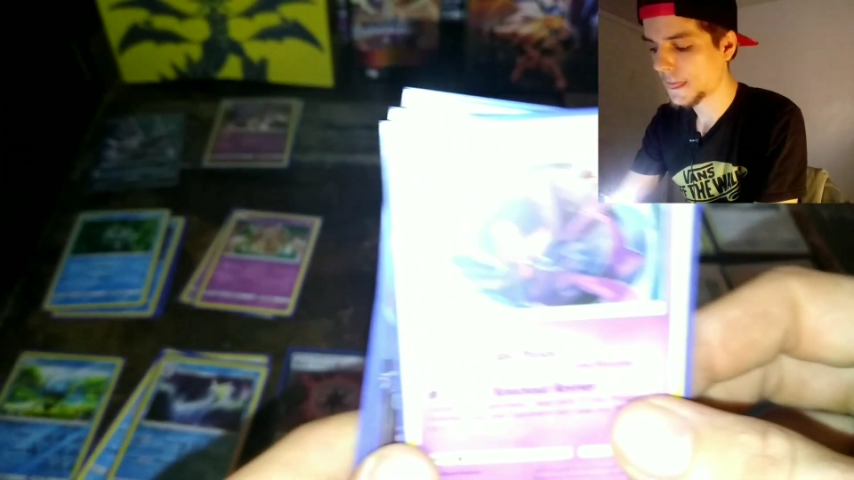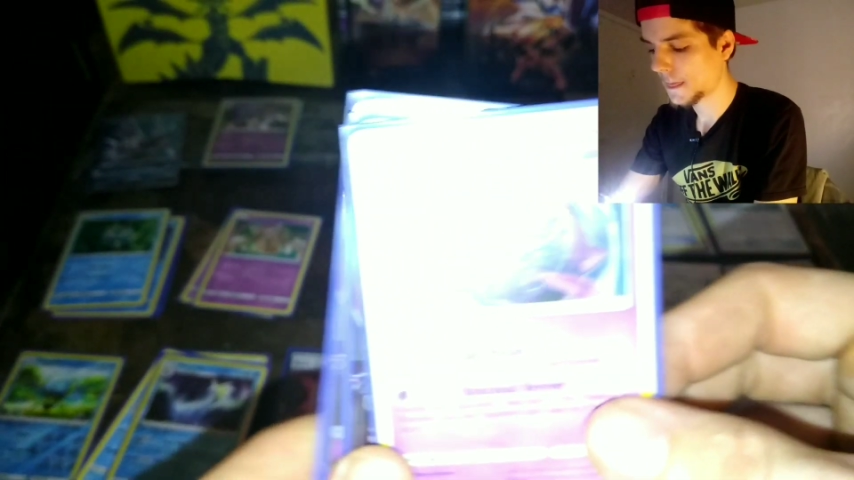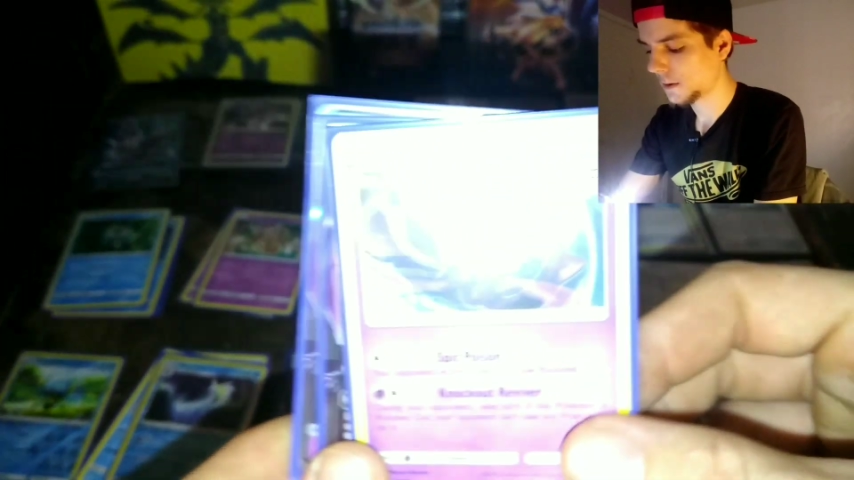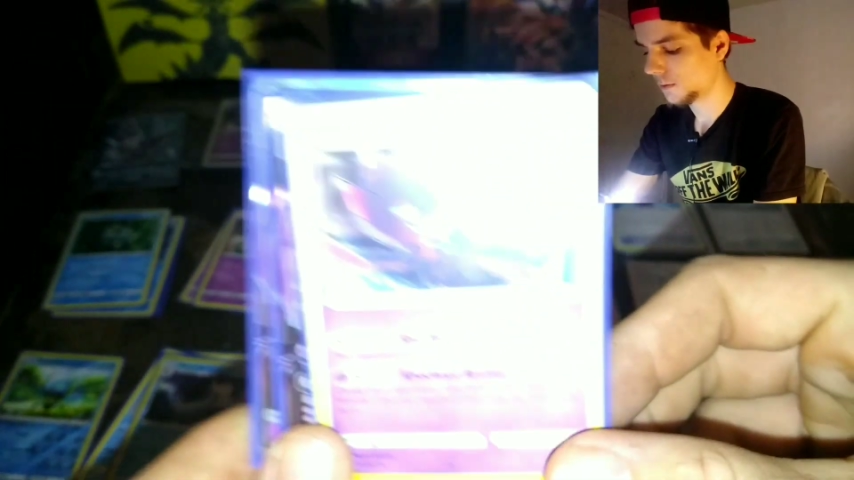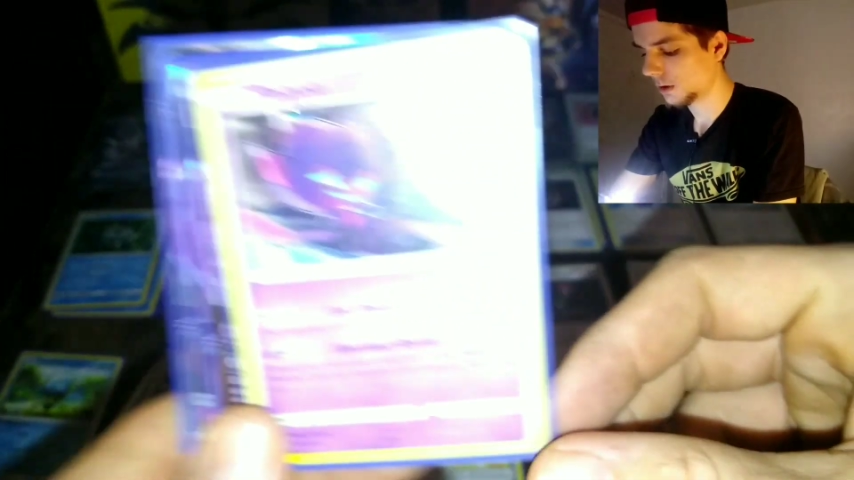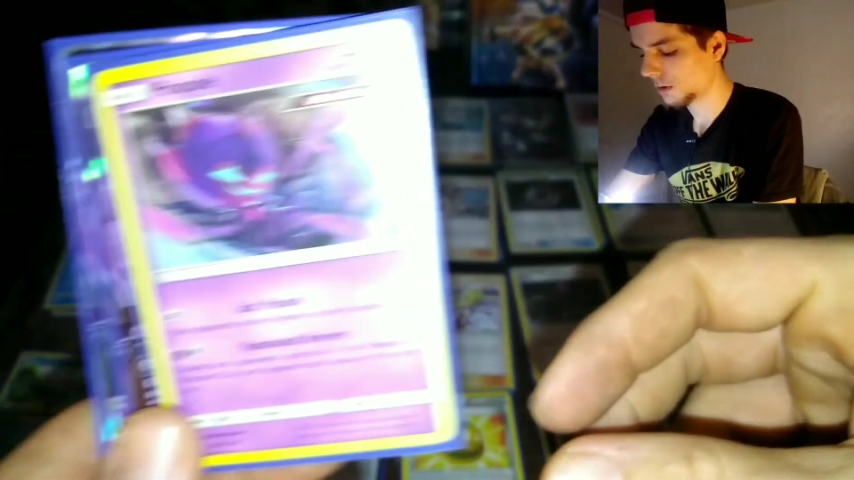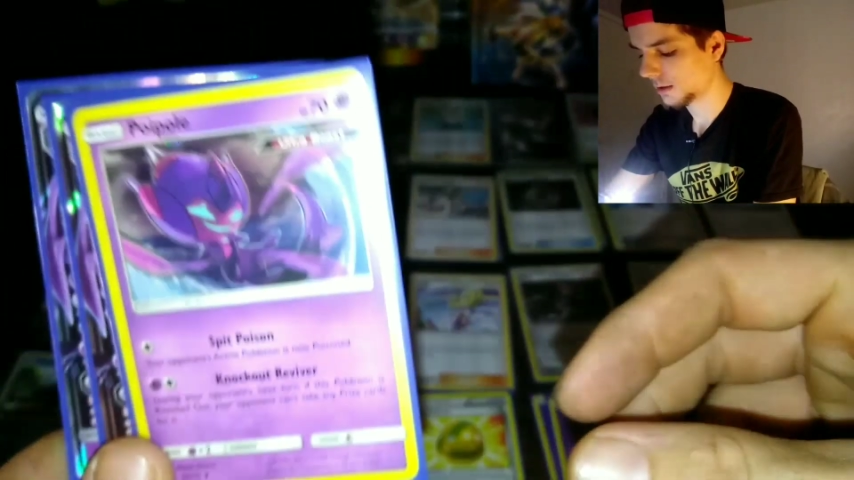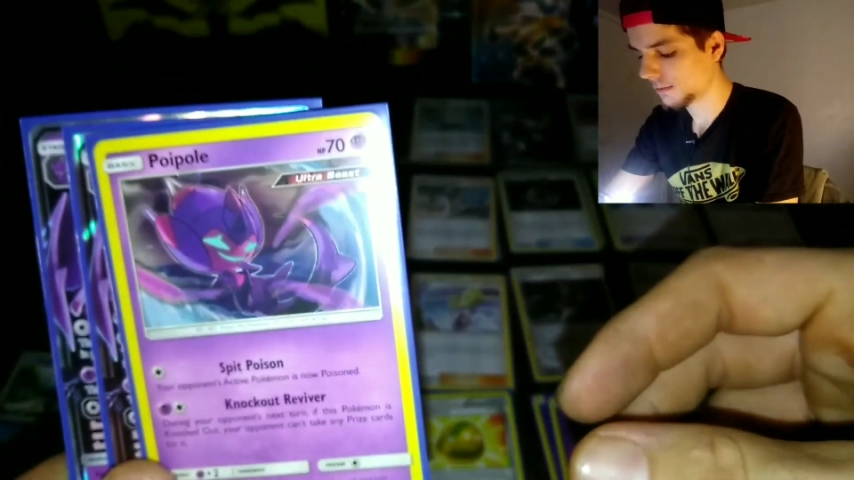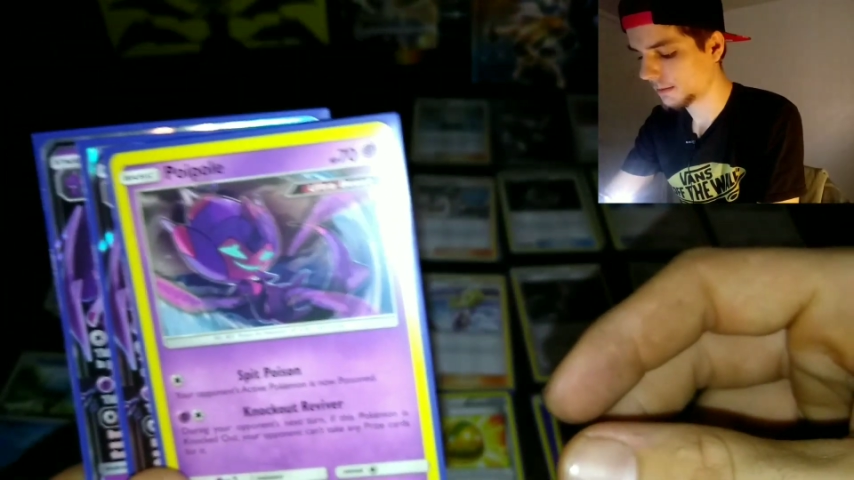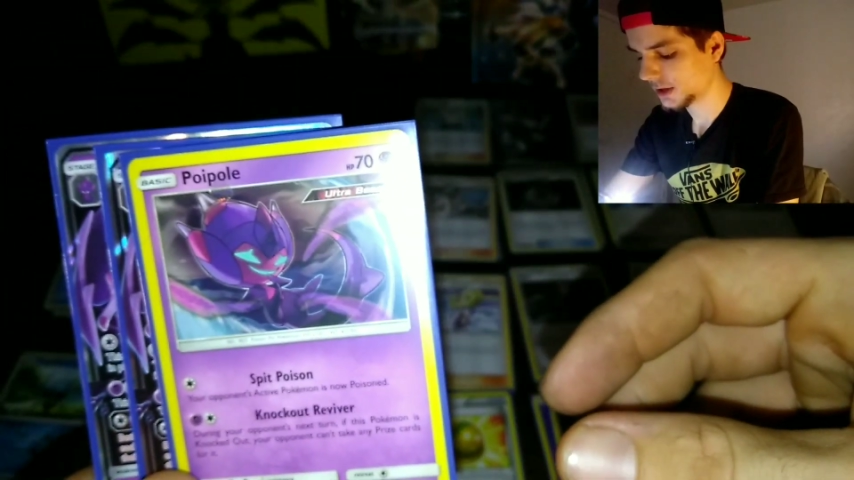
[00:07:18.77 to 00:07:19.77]
one
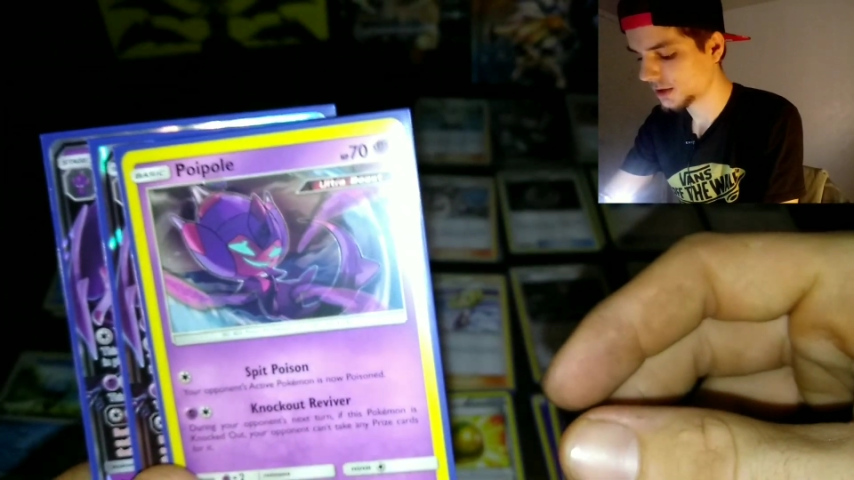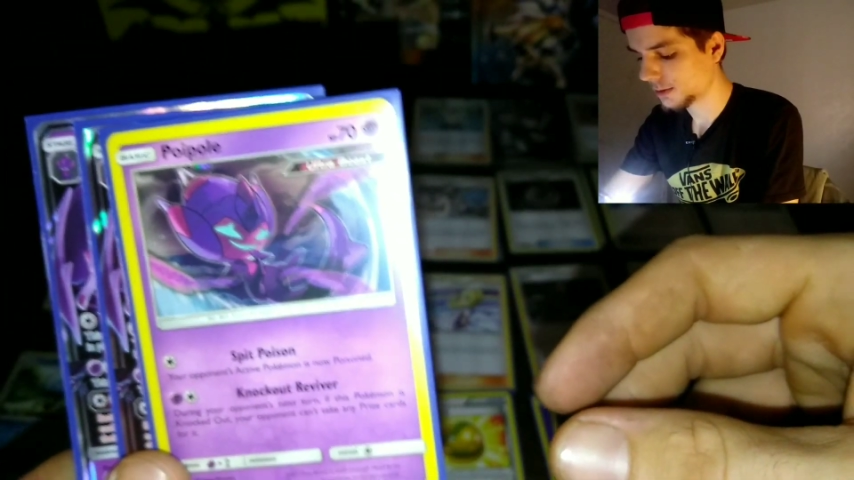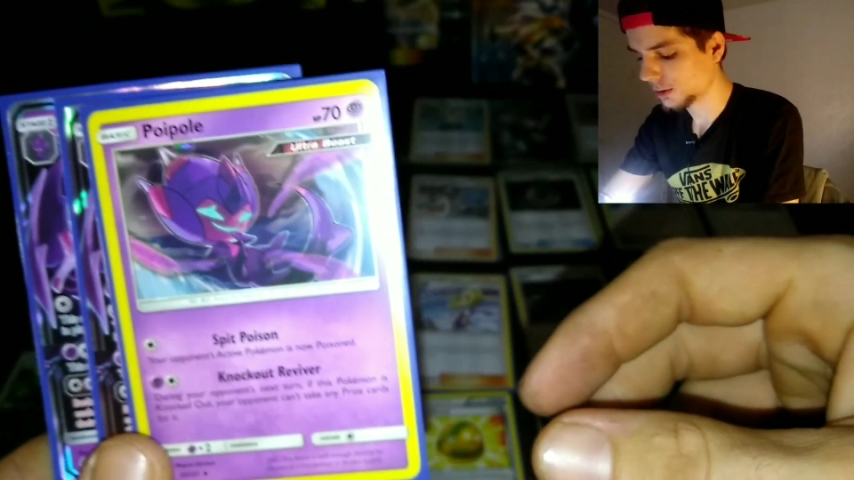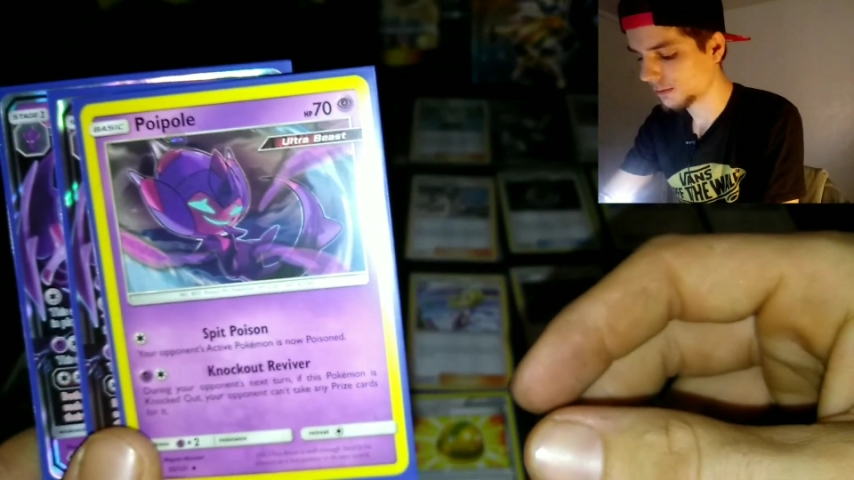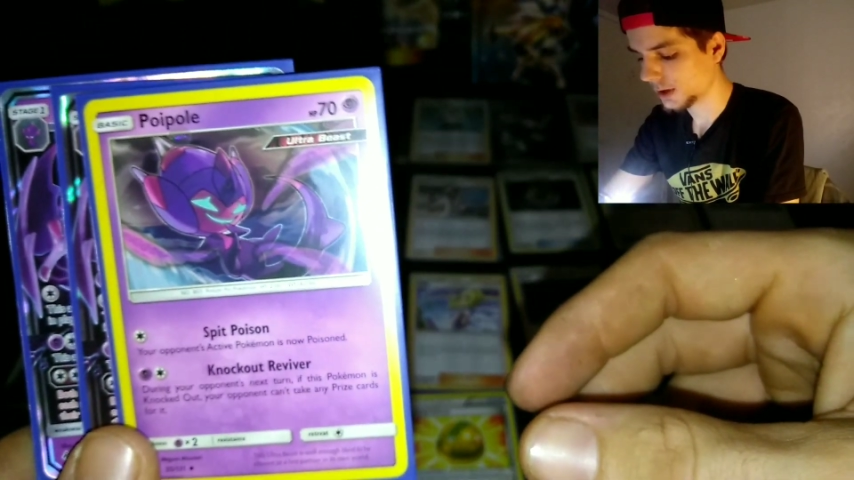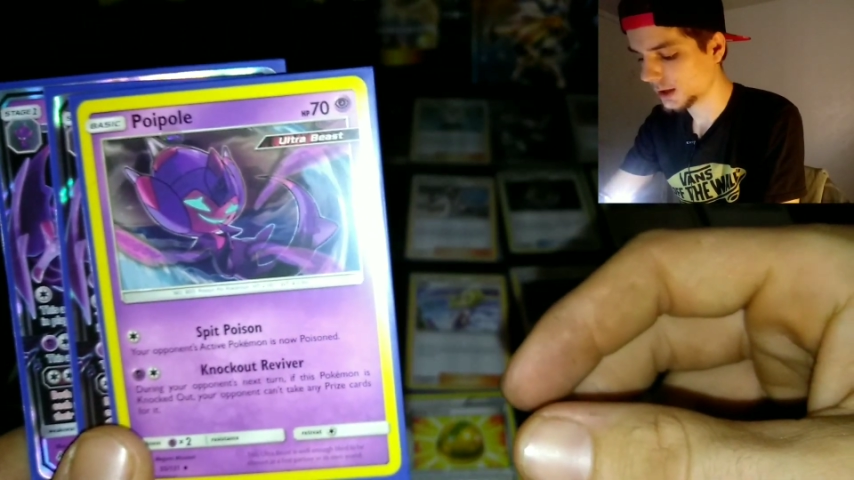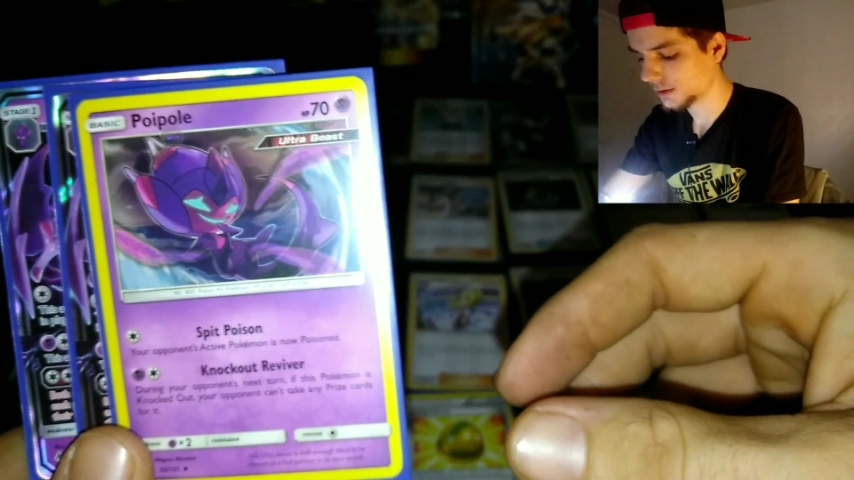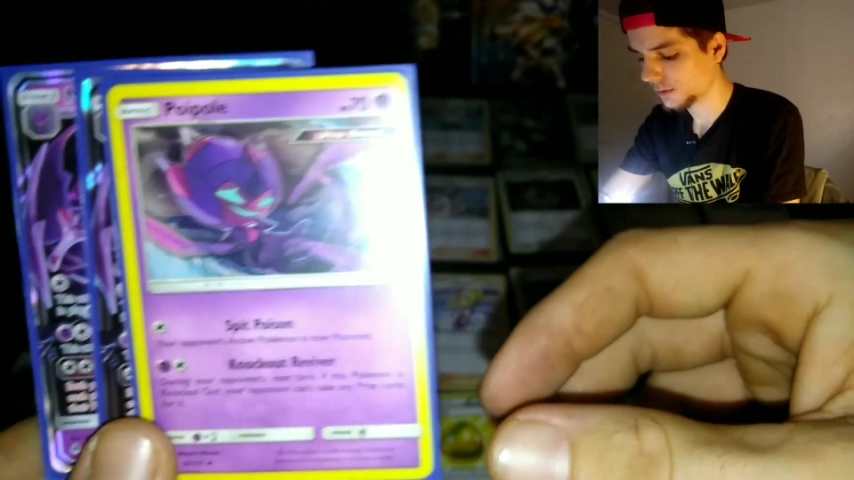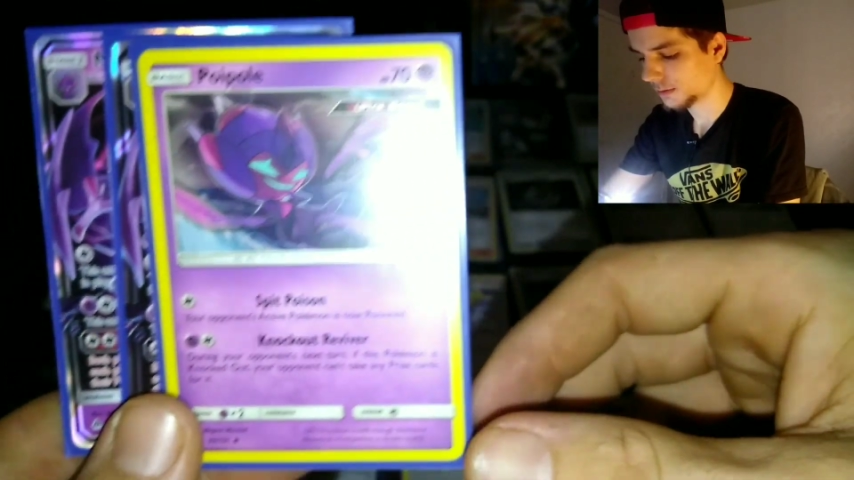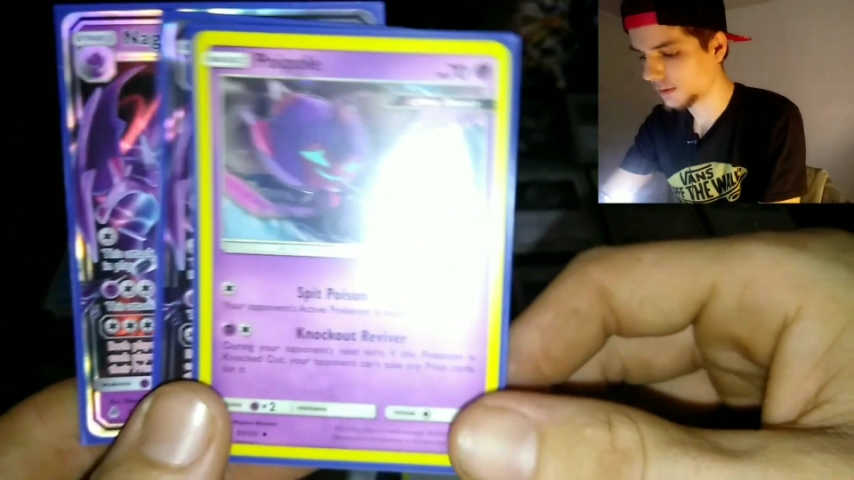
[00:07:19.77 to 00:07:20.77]
of my bench Pokemon
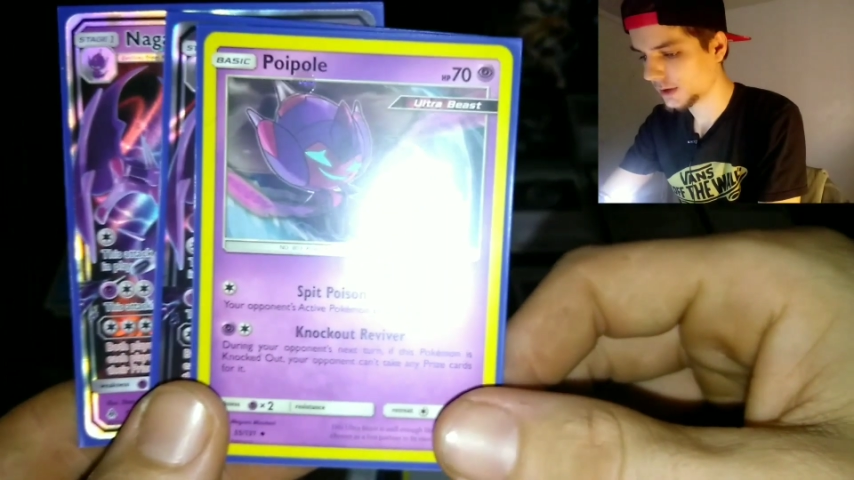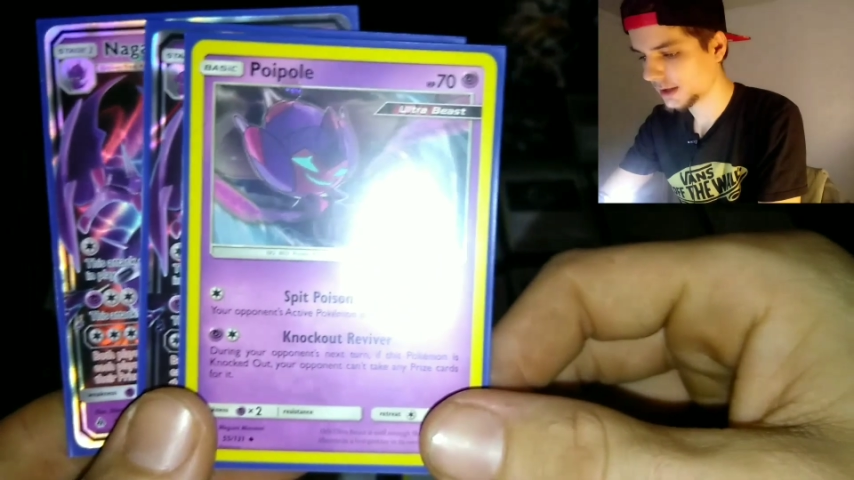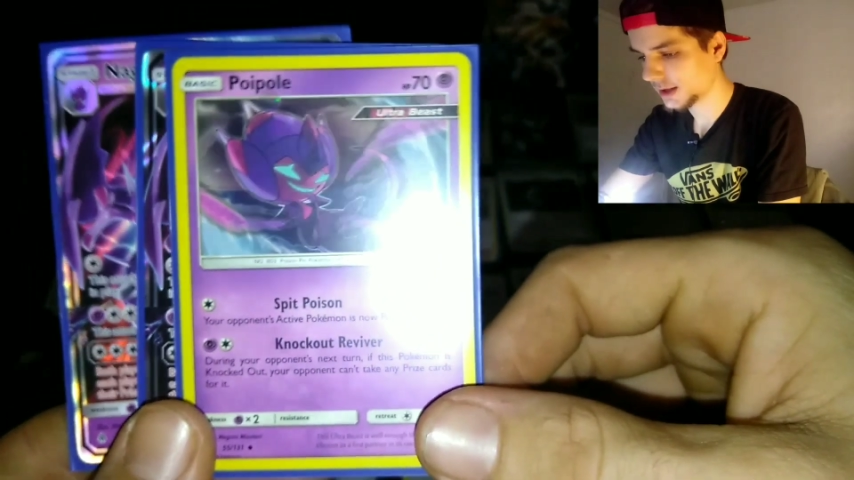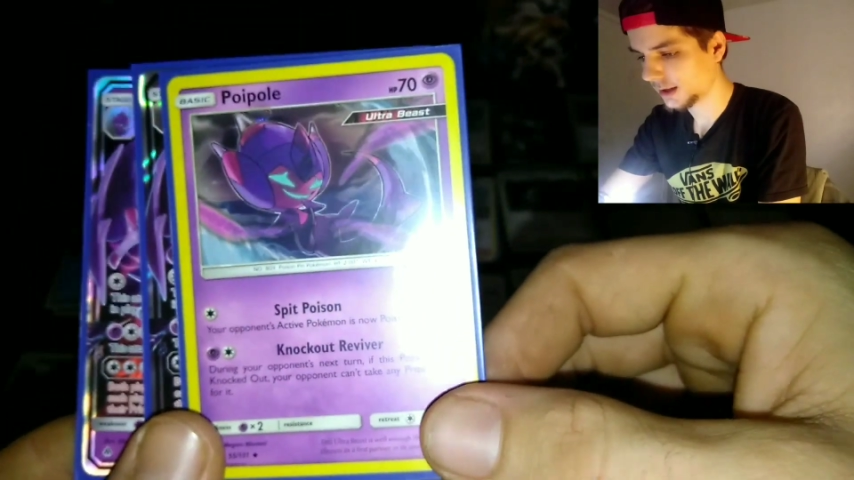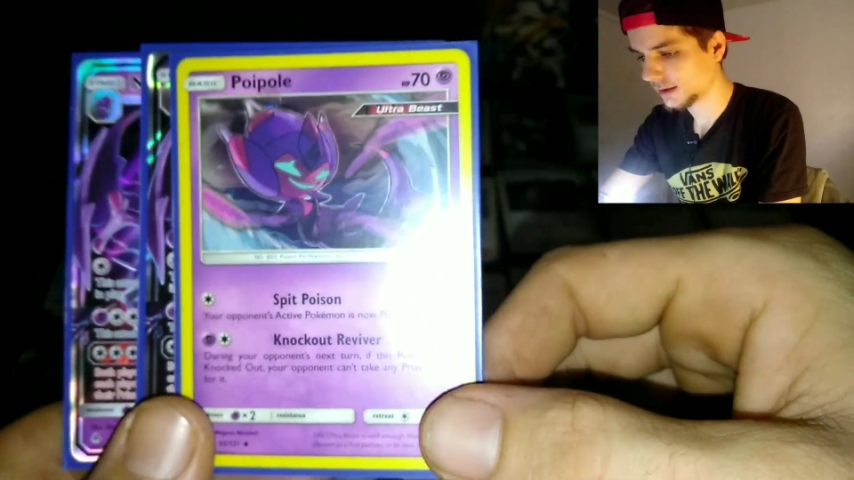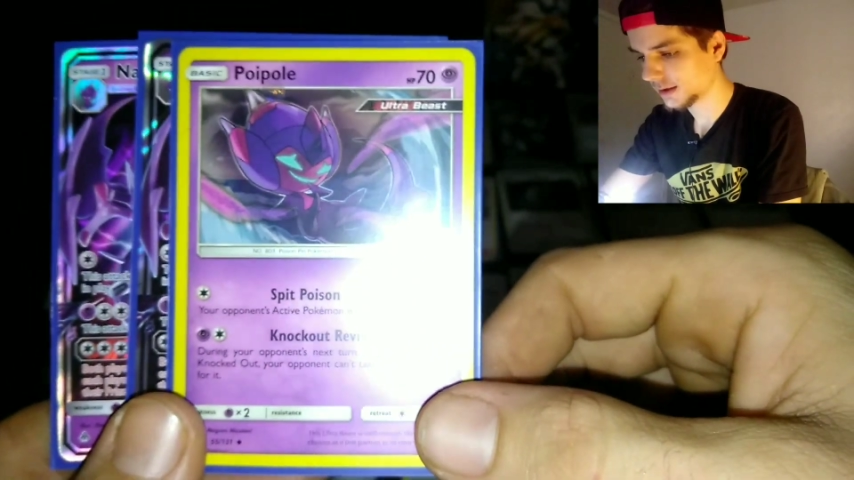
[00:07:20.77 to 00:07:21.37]
would be one of these.